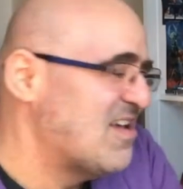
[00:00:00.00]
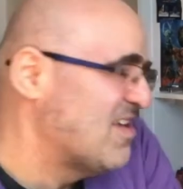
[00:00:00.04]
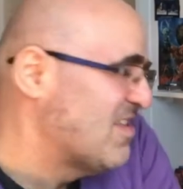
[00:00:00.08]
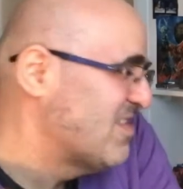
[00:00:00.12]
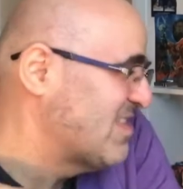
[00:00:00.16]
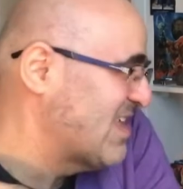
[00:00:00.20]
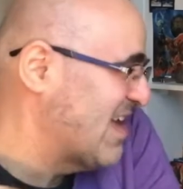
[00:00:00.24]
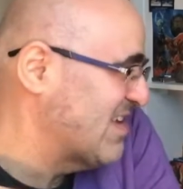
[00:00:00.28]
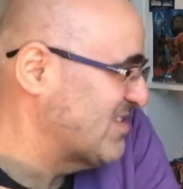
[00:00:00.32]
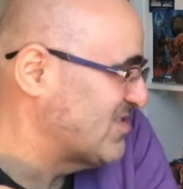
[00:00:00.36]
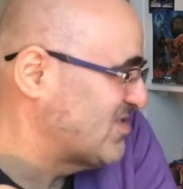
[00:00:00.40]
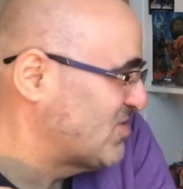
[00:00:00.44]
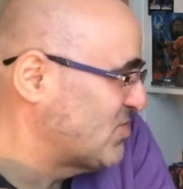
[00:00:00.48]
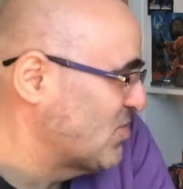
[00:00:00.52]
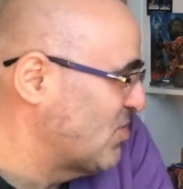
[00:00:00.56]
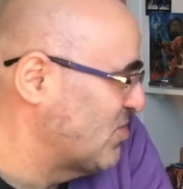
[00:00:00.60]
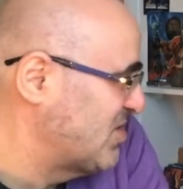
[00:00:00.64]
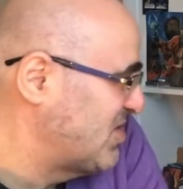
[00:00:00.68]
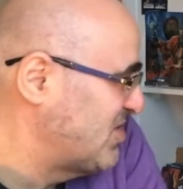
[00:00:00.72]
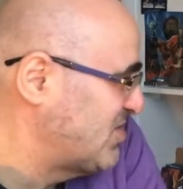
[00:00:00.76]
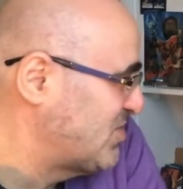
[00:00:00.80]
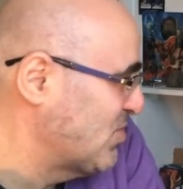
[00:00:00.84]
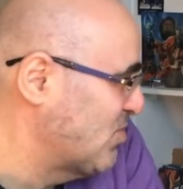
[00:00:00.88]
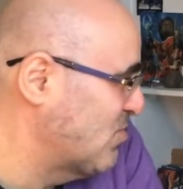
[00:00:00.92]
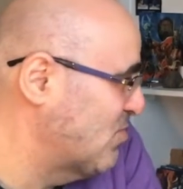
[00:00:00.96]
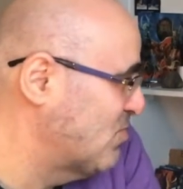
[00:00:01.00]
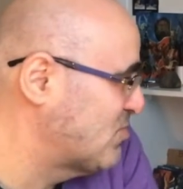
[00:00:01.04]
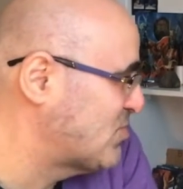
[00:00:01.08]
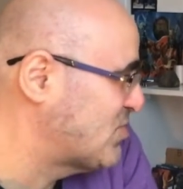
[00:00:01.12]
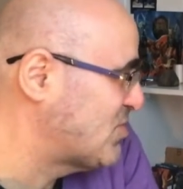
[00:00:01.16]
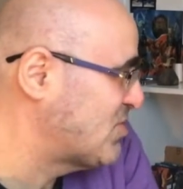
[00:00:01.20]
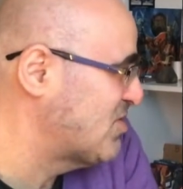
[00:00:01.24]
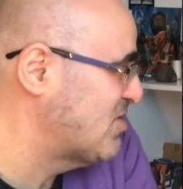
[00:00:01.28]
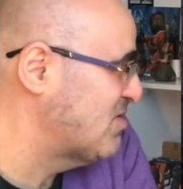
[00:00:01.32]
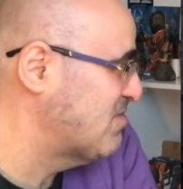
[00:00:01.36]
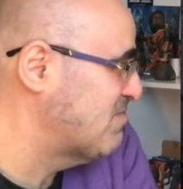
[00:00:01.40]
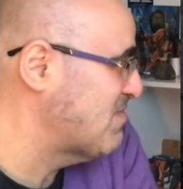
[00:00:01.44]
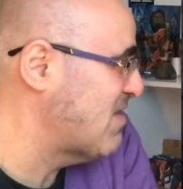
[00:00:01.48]
That song is
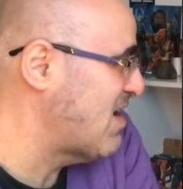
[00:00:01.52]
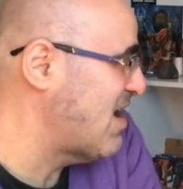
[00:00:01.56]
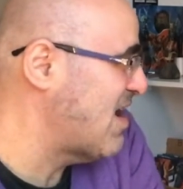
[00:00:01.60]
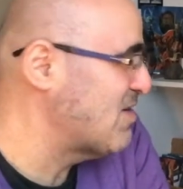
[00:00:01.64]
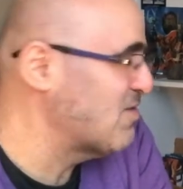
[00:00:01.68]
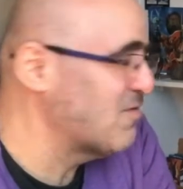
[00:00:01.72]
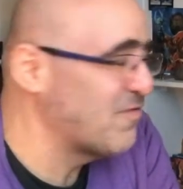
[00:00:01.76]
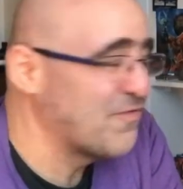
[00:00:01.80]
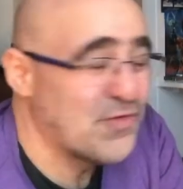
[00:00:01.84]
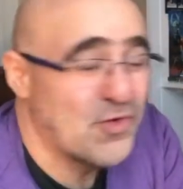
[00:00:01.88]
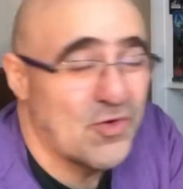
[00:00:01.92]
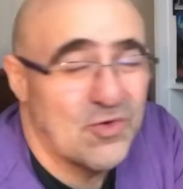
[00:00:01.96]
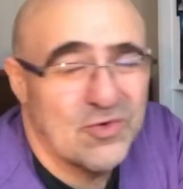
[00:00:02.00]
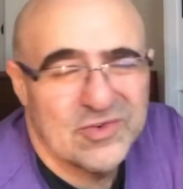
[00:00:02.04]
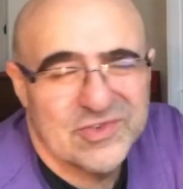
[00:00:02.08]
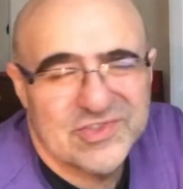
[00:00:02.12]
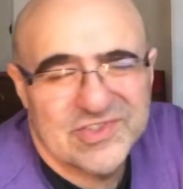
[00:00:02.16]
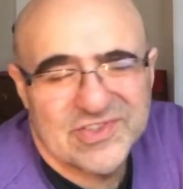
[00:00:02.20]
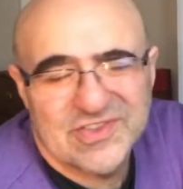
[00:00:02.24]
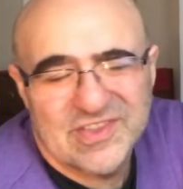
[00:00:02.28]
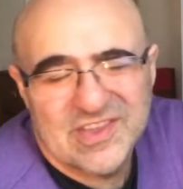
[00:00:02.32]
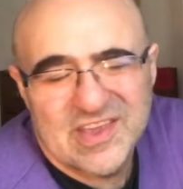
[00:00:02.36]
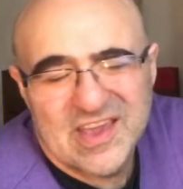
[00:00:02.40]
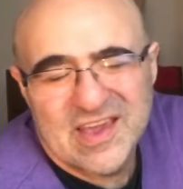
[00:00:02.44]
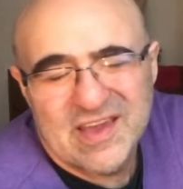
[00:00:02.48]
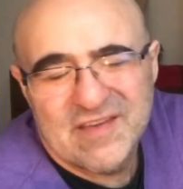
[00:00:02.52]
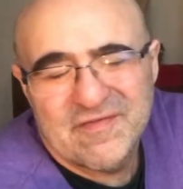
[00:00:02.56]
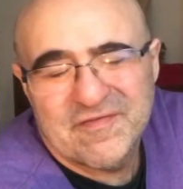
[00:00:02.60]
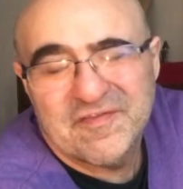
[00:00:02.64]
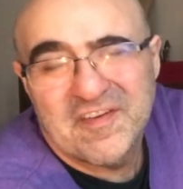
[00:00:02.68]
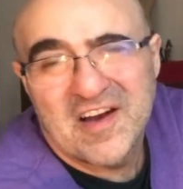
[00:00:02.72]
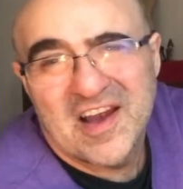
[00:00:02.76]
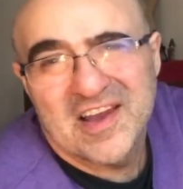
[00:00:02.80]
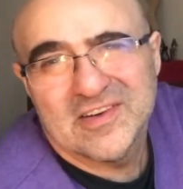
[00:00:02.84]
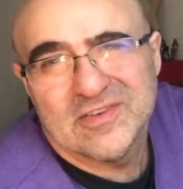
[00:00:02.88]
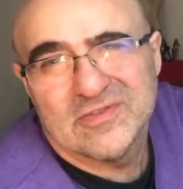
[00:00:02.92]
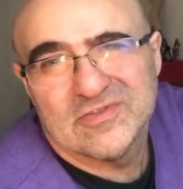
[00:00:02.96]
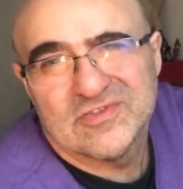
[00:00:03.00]
awesome. And of course the
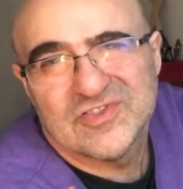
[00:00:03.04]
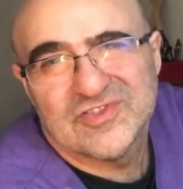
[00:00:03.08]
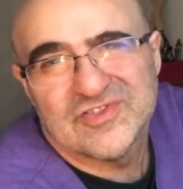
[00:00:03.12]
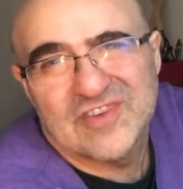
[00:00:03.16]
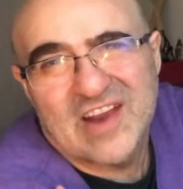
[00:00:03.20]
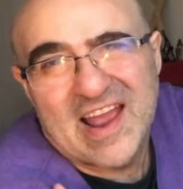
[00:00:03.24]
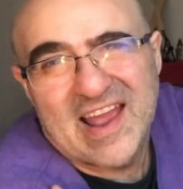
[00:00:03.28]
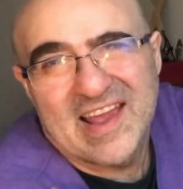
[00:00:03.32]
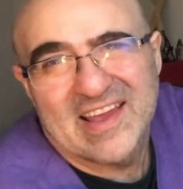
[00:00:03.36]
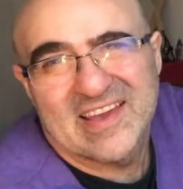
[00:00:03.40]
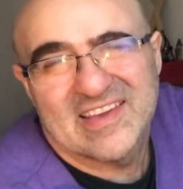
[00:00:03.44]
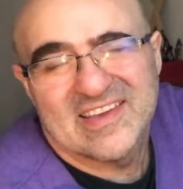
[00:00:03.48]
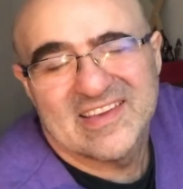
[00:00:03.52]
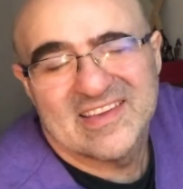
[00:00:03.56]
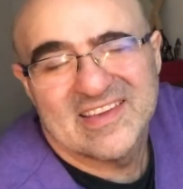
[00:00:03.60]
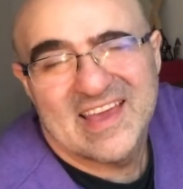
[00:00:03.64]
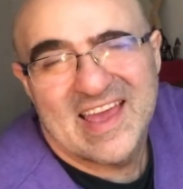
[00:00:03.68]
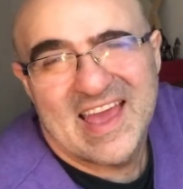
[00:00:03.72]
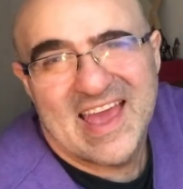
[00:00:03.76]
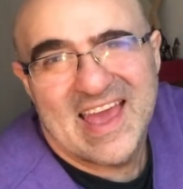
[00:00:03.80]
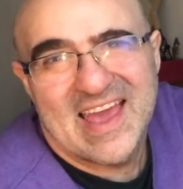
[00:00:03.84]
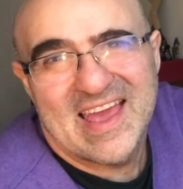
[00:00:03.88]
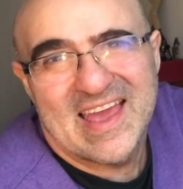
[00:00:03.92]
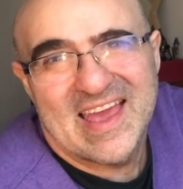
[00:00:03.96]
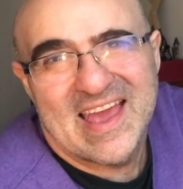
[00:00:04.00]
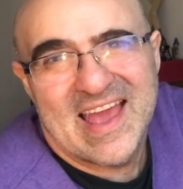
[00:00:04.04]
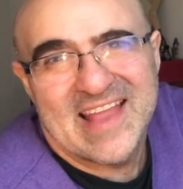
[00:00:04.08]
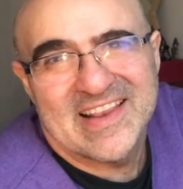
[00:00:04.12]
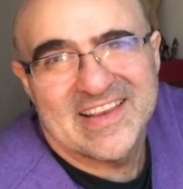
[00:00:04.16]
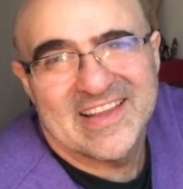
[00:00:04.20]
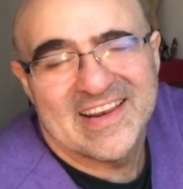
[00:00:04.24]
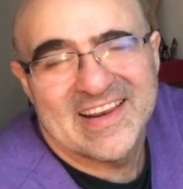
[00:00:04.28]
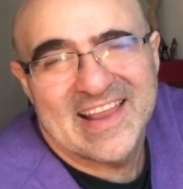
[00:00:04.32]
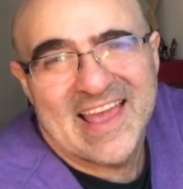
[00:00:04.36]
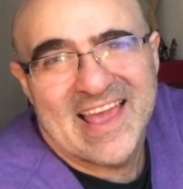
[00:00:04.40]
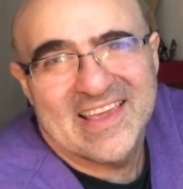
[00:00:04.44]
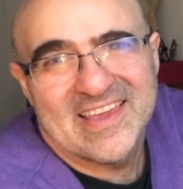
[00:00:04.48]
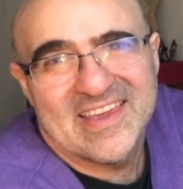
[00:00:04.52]
final track,
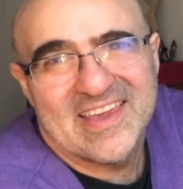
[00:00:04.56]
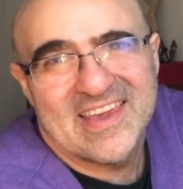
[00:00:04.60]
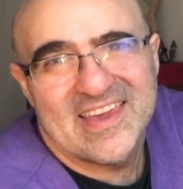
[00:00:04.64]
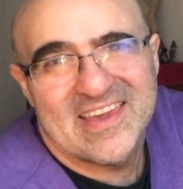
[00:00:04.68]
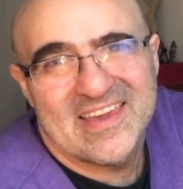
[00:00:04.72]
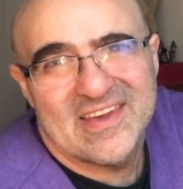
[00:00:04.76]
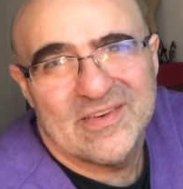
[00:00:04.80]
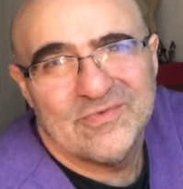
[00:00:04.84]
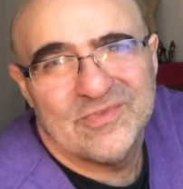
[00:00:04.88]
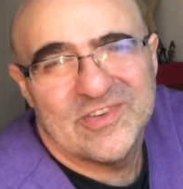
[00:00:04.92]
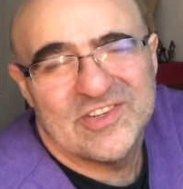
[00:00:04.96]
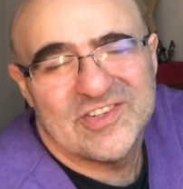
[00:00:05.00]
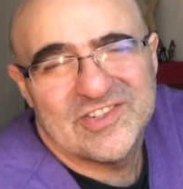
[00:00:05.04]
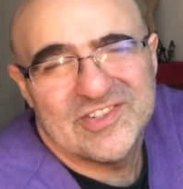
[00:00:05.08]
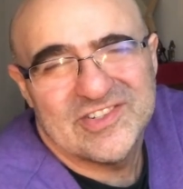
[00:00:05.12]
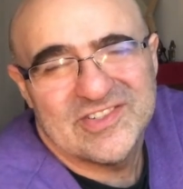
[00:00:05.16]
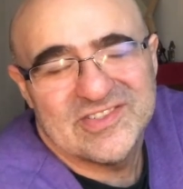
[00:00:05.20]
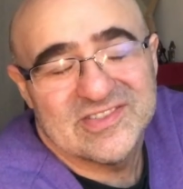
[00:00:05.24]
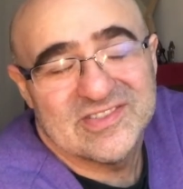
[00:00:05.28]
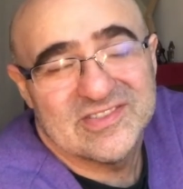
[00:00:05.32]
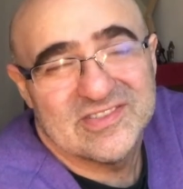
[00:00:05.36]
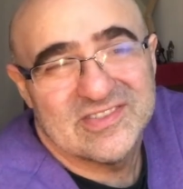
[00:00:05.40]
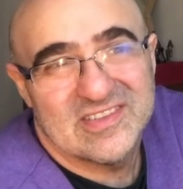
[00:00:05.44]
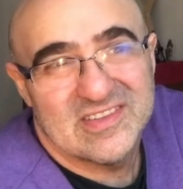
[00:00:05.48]
Anananki, which is